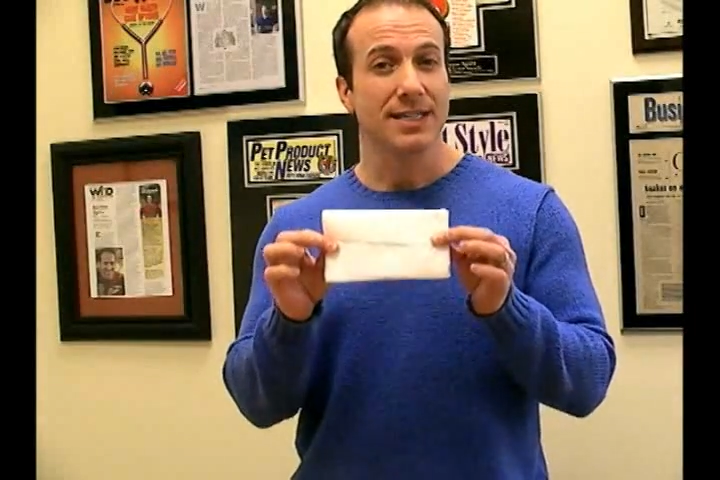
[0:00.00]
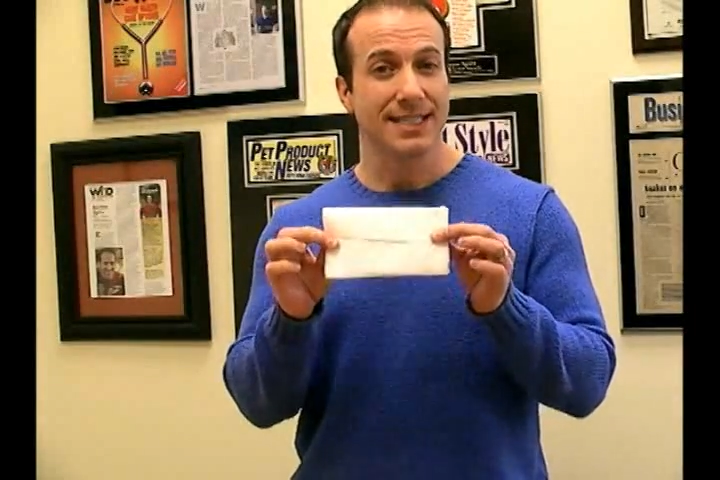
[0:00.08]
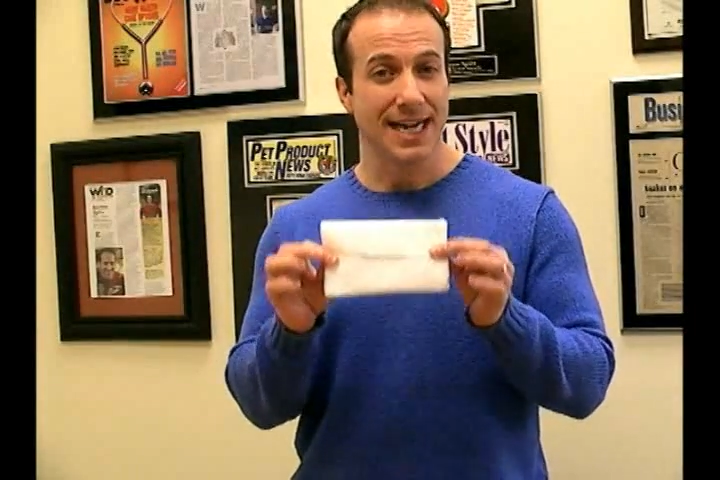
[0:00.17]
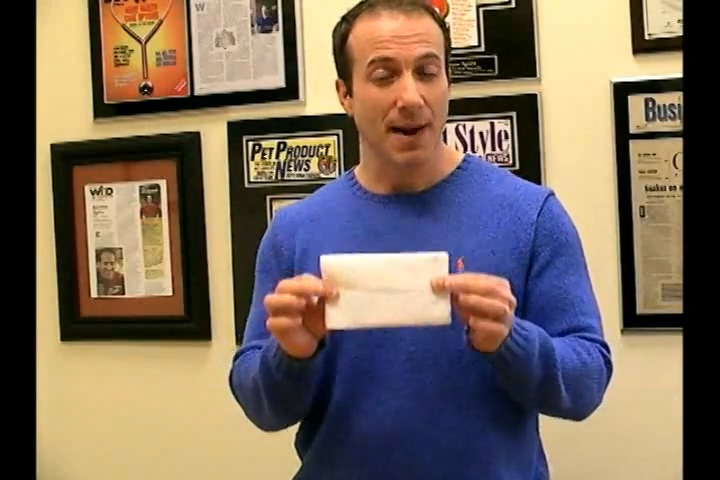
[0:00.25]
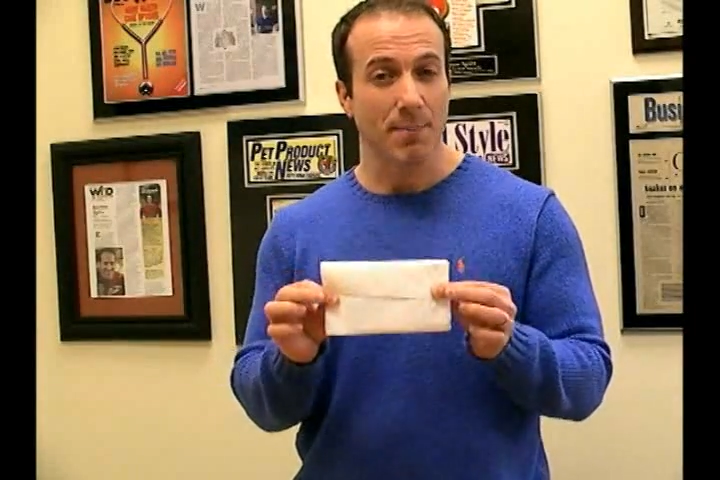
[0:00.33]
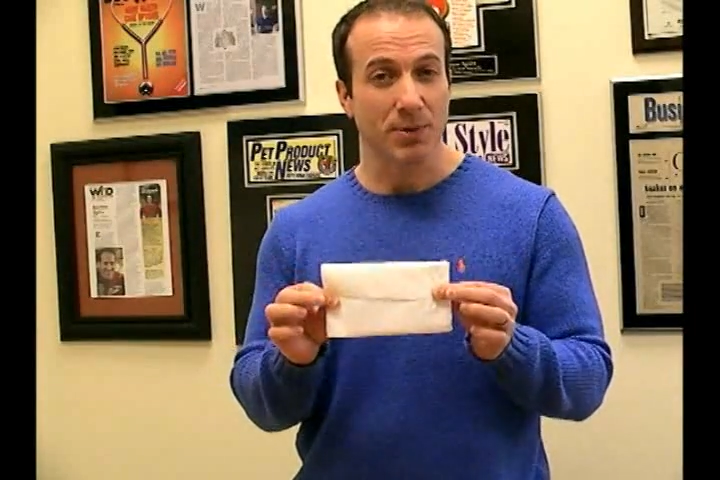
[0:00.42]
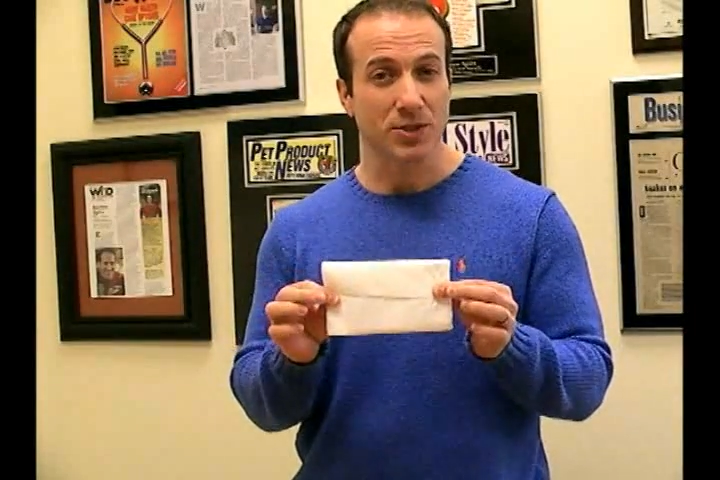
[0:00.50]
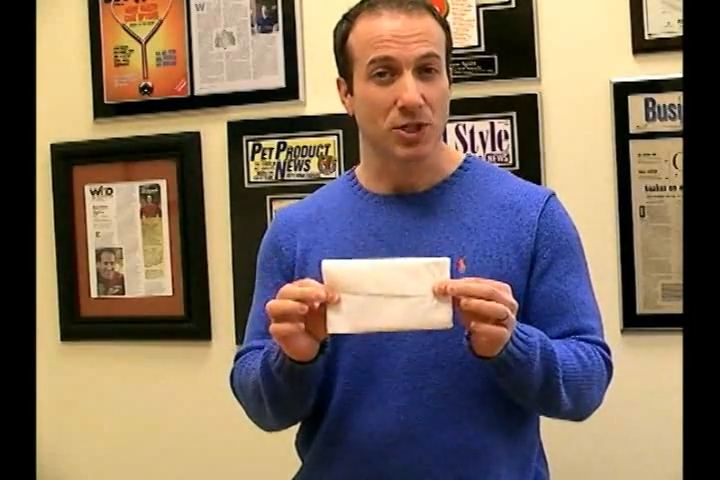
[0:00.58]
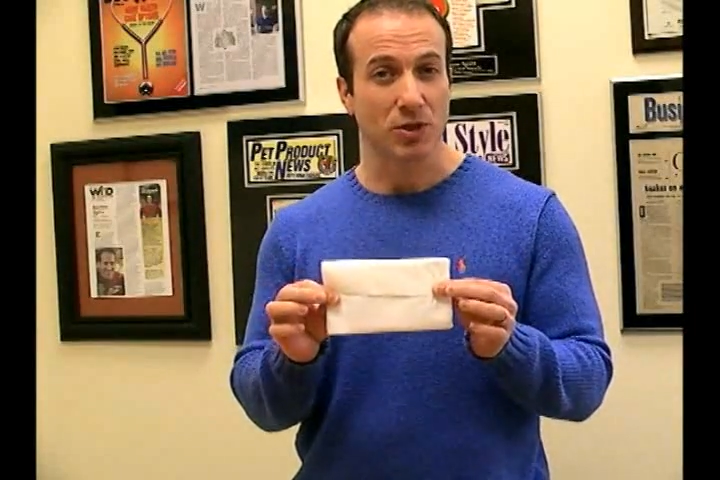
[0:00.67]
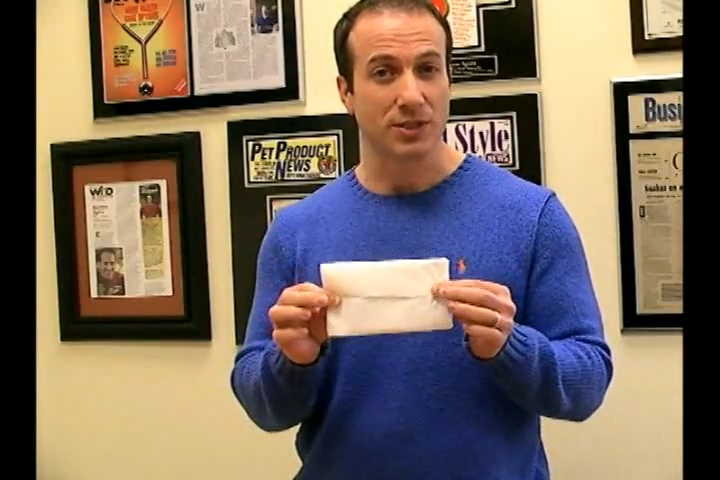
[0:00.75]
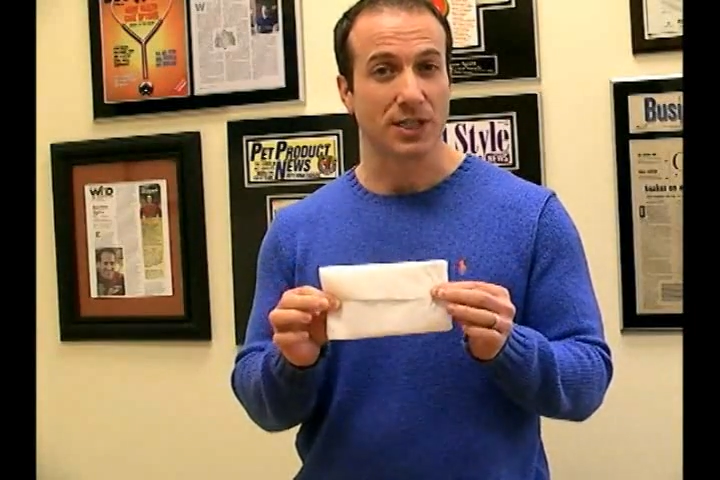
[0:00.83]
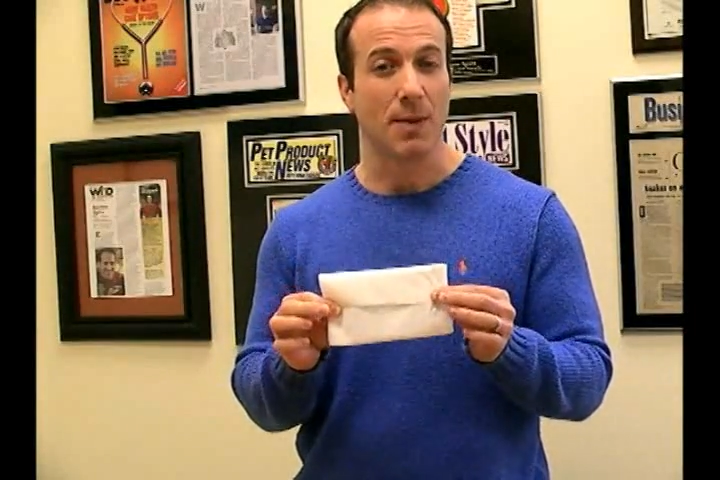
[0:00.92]

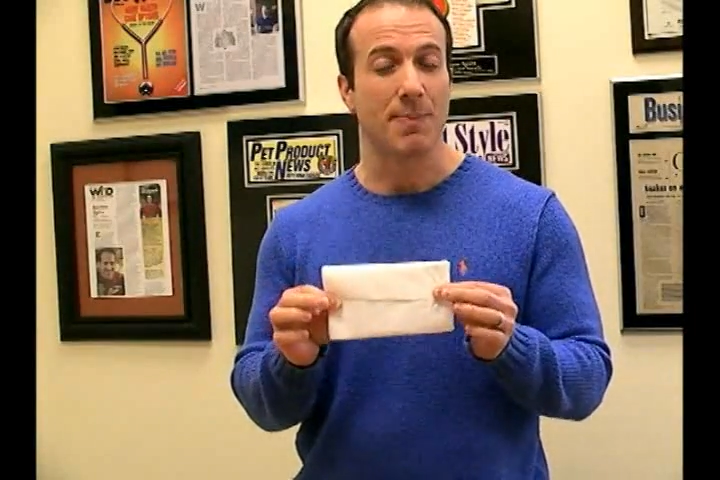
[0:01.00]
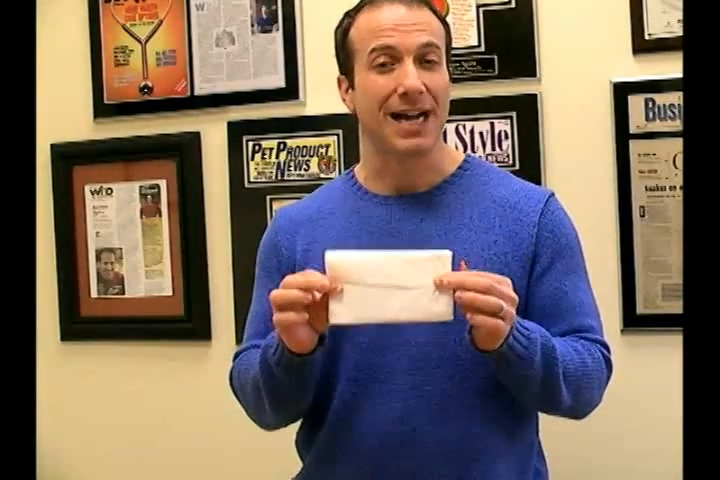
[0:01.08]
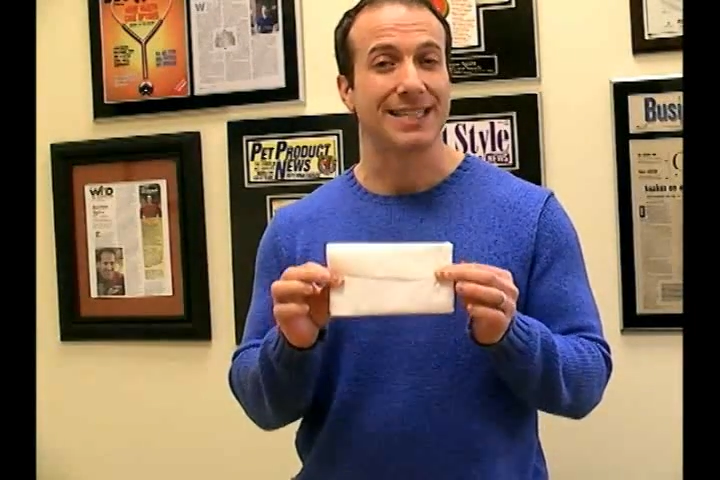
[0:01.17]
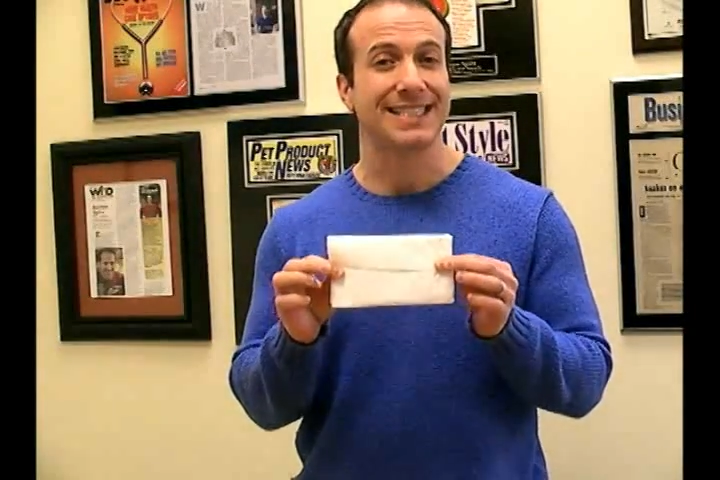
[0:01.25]
temperatures about